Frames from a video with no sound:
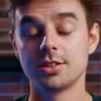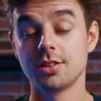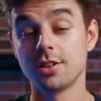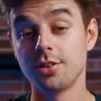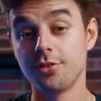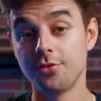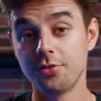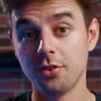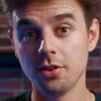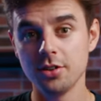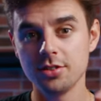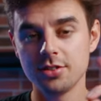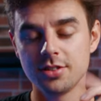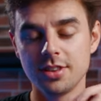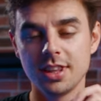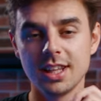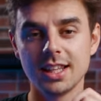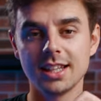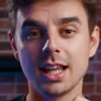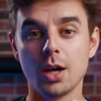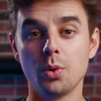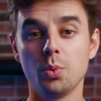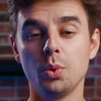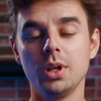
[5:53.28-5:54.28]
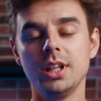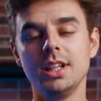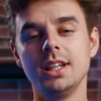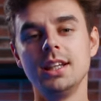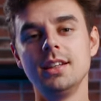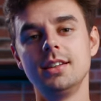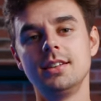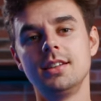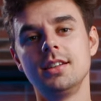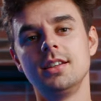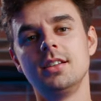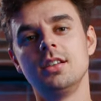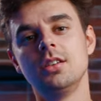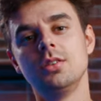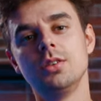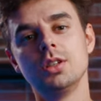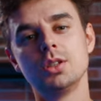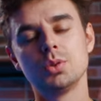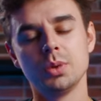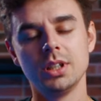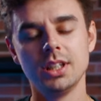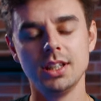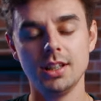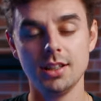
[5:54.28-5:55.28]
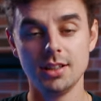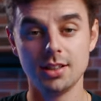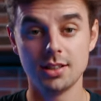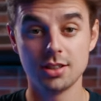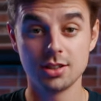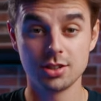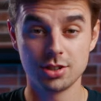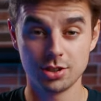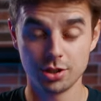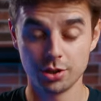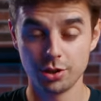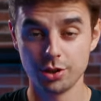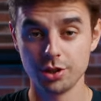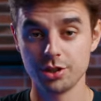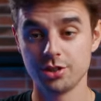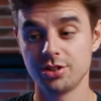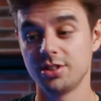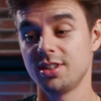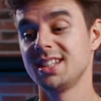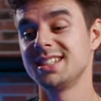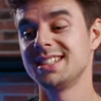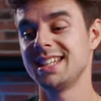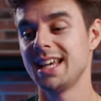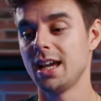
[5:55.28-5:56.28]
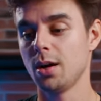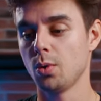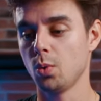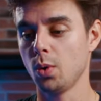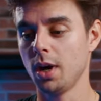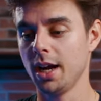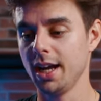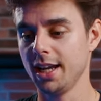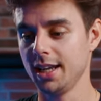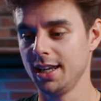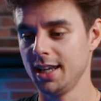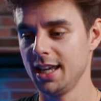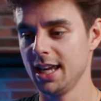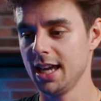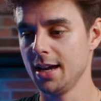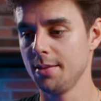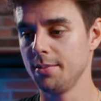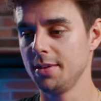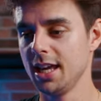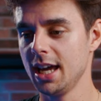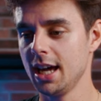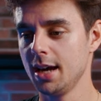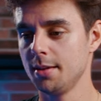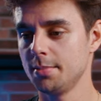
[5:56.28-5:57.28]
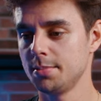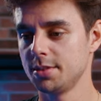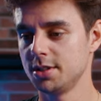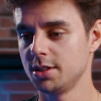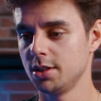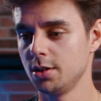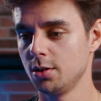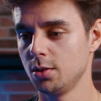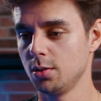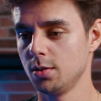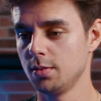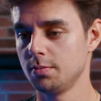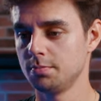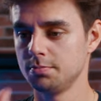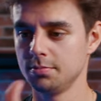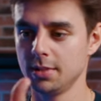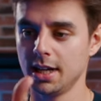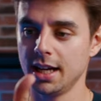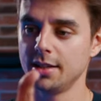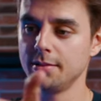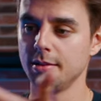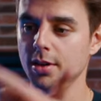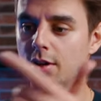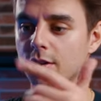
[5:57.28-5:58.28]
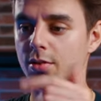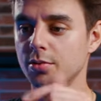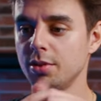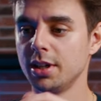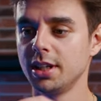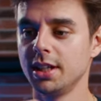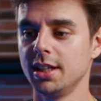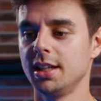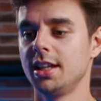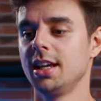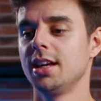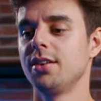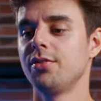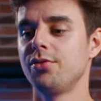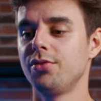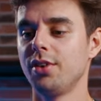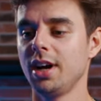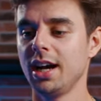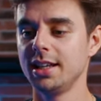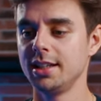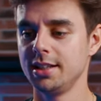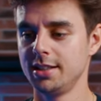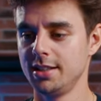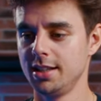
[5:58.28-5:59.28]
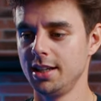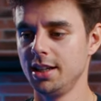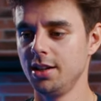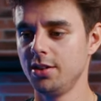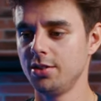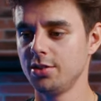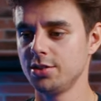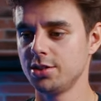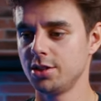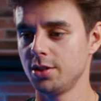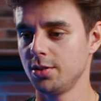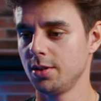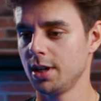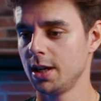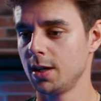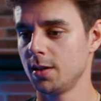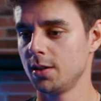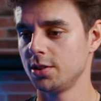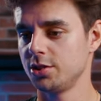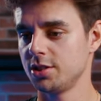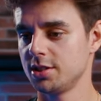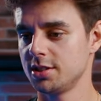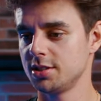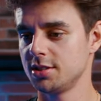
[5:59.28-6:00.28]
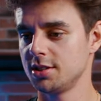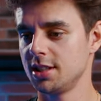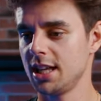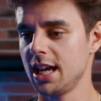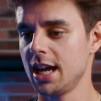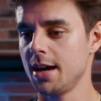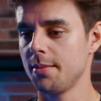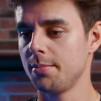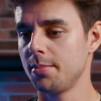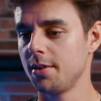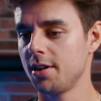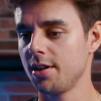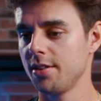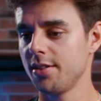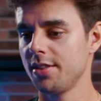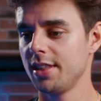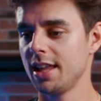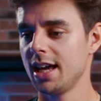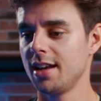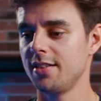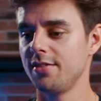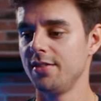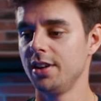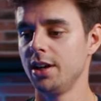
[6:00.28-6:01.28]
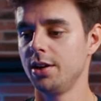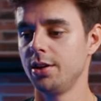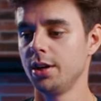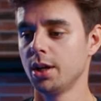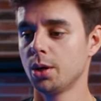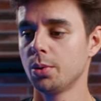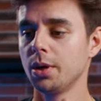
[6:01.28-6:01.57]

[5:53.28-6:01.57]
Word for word: So the first thing that we need to do is we need to search the ZY Cami app. So I already can find it here, so I'll just tap on that very